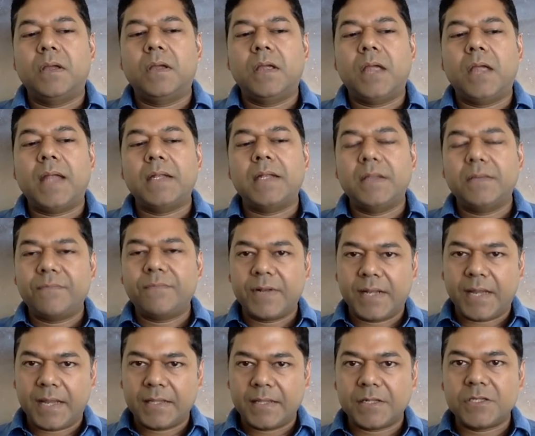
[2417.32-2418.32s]
at
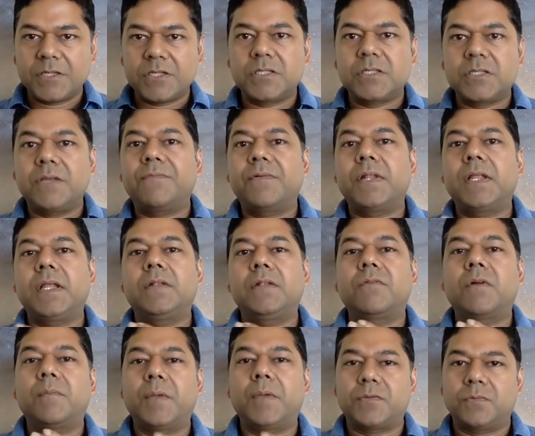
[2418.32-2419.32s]
different energies, different
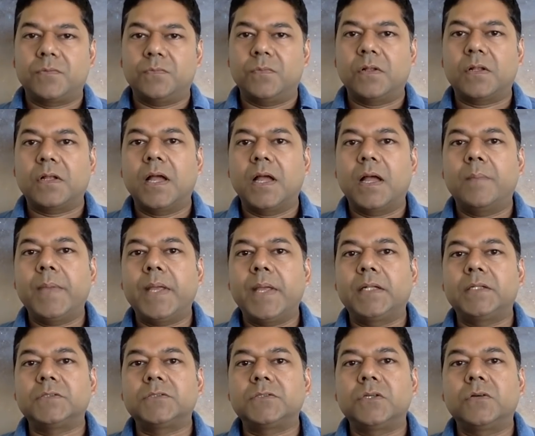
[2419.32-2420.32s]
information will come
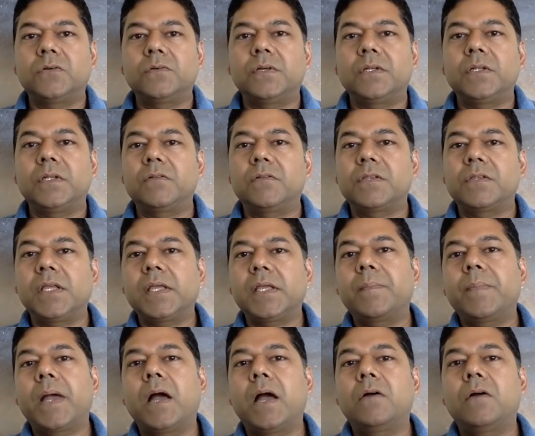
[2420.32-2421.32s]
in. So, think
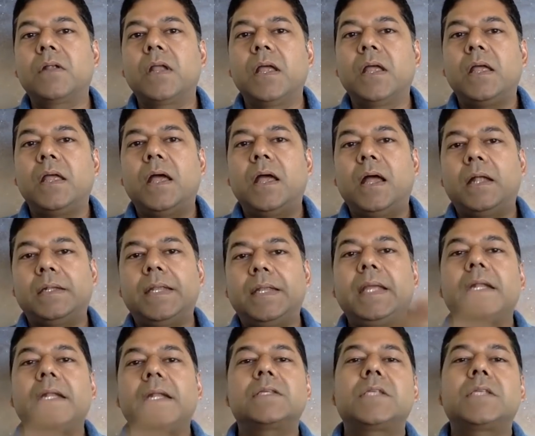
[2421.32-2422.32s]
about a
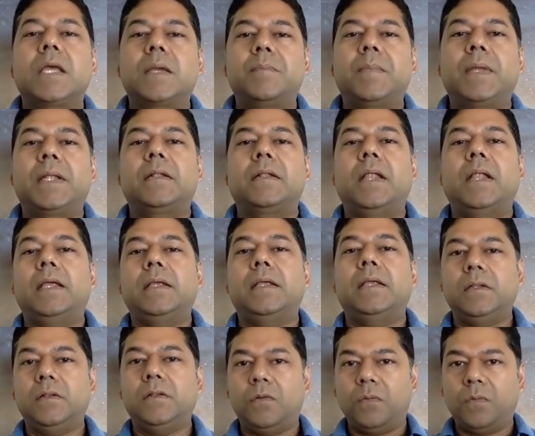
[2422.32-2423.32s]
data segment, like,
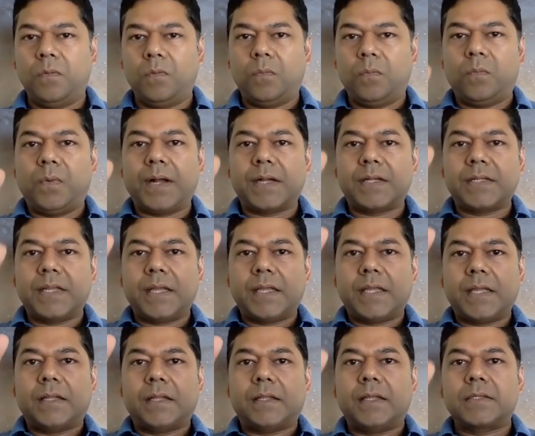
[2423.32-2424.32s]
we're
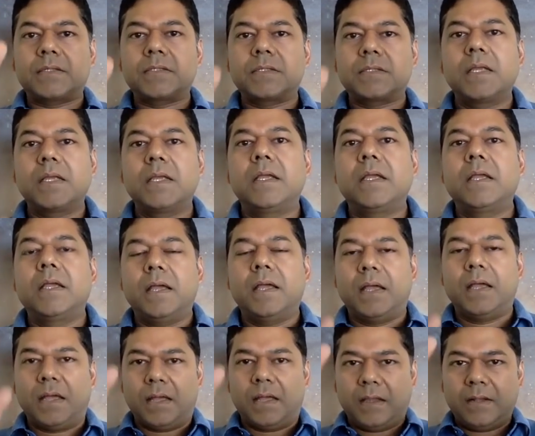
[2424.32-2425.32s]
taking this
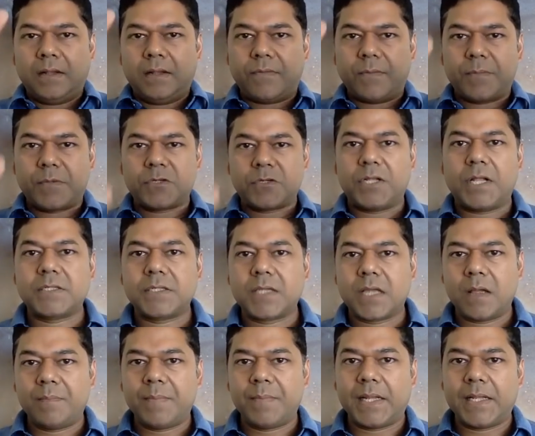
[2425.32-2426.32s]
information that's
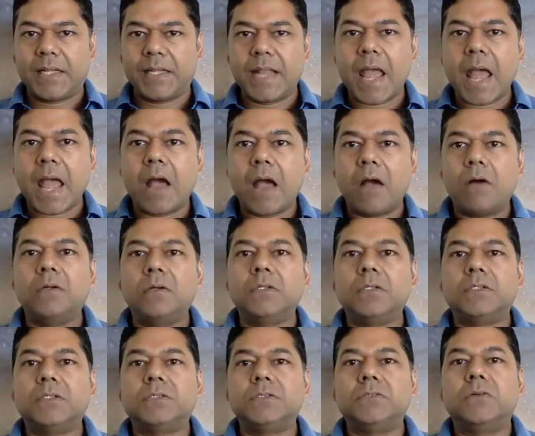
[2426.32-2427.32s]
coming in now,
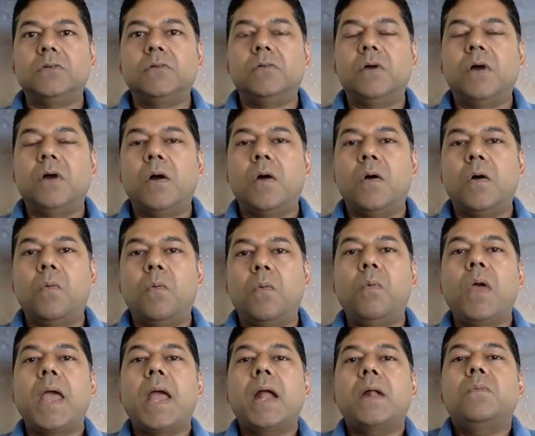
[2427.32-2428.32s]

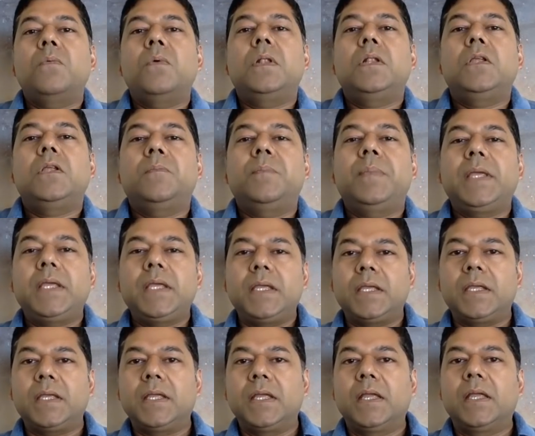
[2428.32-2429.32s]
where will you
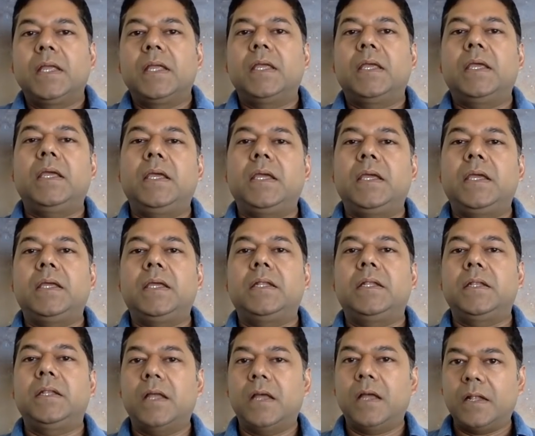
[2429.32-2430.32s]
be
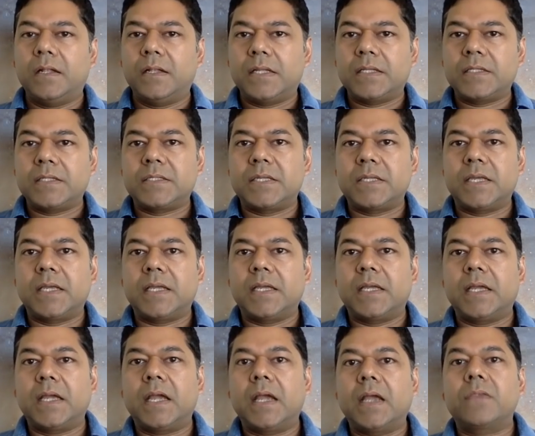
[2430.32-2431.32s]
in, let's
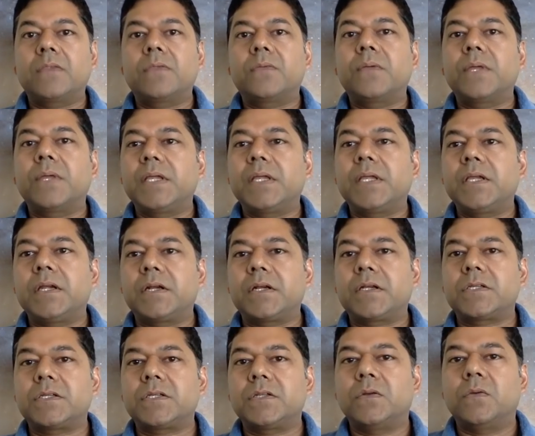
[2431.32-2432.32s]
say, 3
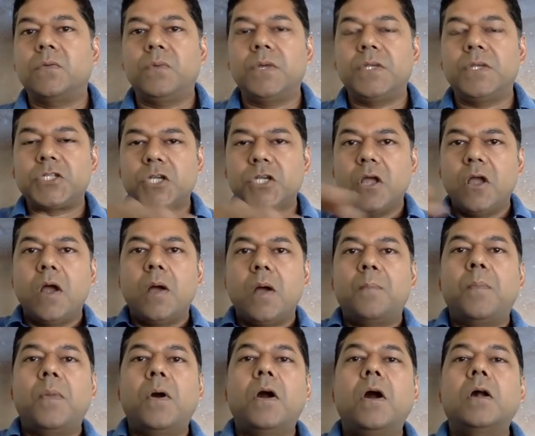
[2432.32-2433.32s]
years? Which
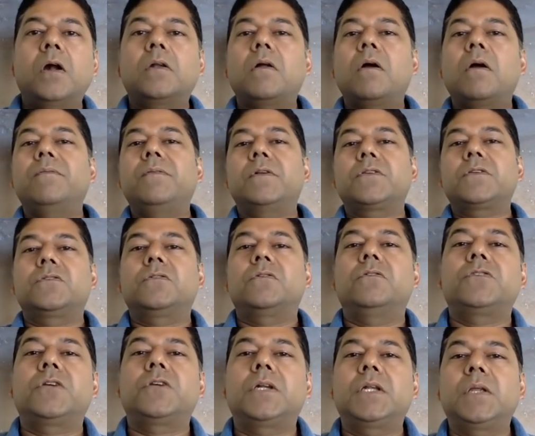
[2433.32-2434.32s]
part of your
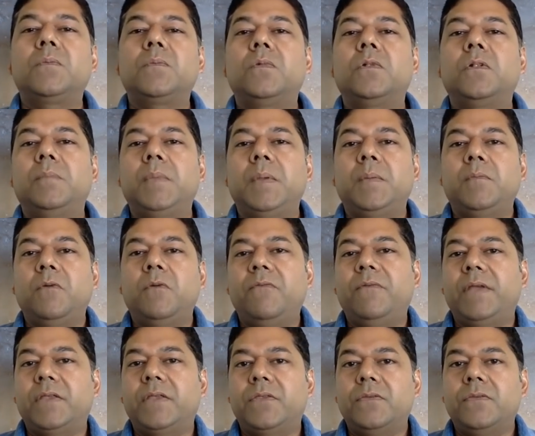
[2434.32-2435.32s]
soul journey will be
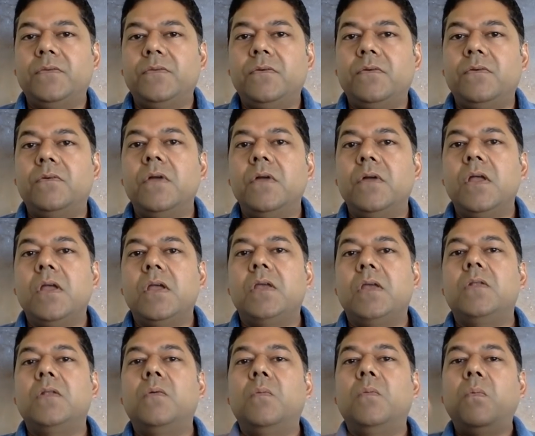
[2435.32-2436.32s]
moving through?
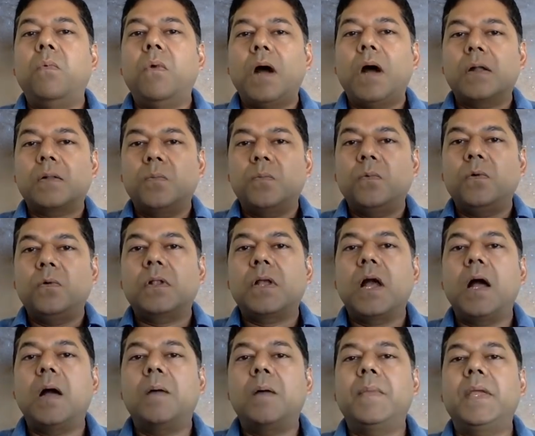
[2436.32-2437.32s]
What will
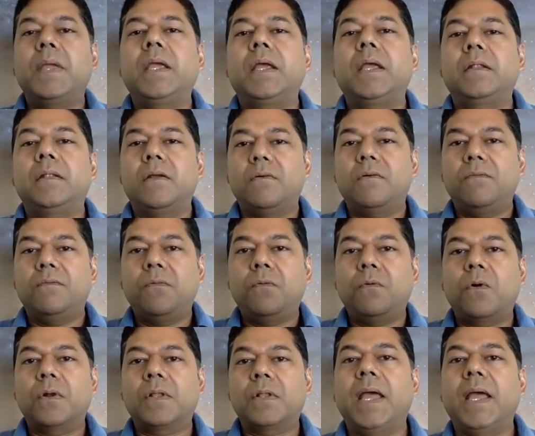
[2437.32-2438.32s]
come in
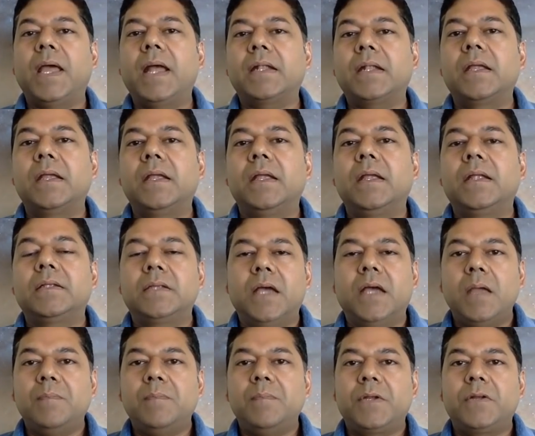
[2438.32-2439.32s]
for that
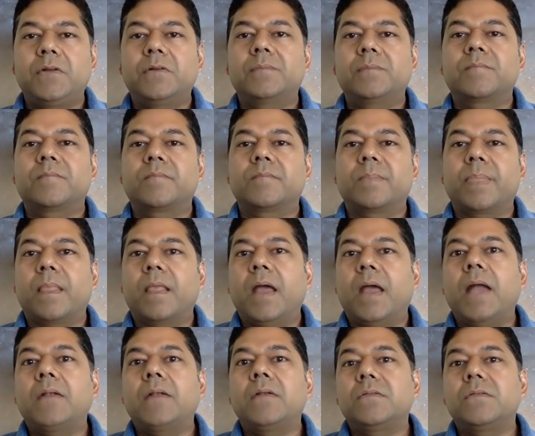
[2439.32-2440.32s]
time period?
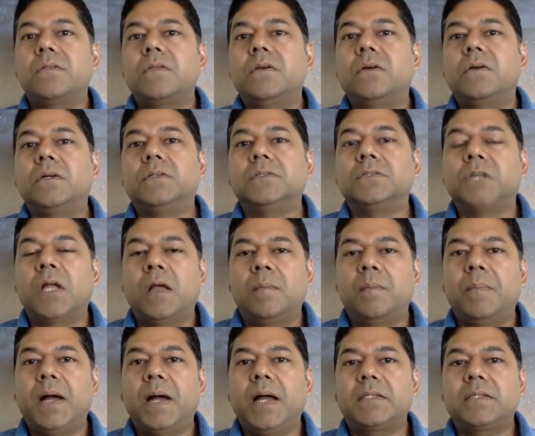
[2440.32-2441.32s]
I don't know.
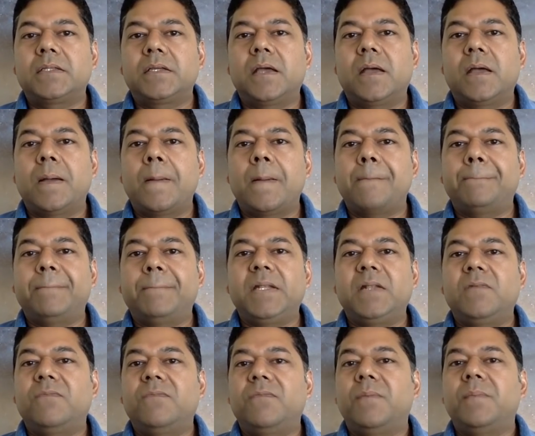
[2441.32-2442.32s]
But,
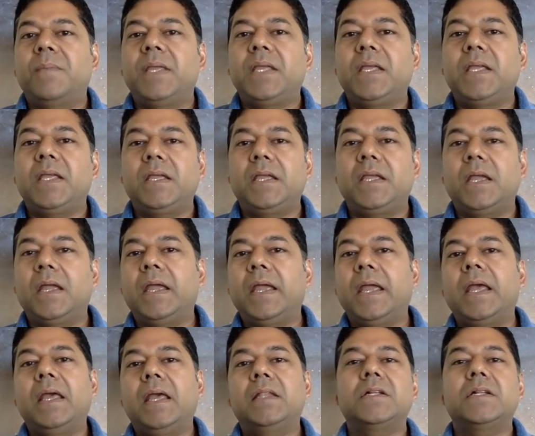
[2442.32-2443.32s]
for me,
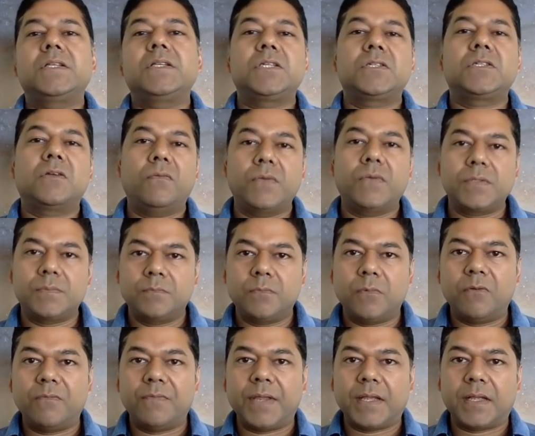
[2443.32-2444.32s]
energy is always
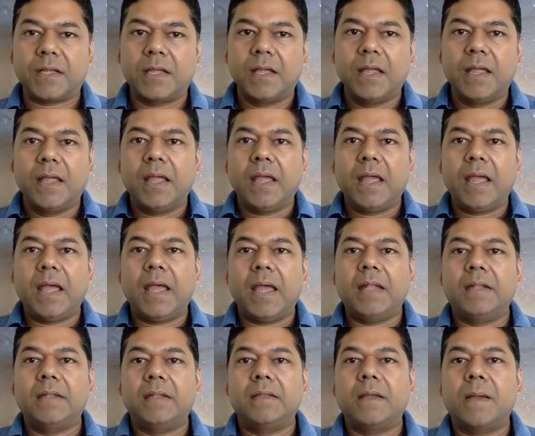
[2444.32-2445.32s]
moving,
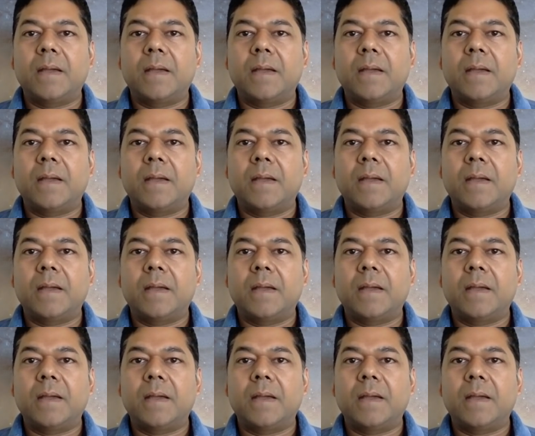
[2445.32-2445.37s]
and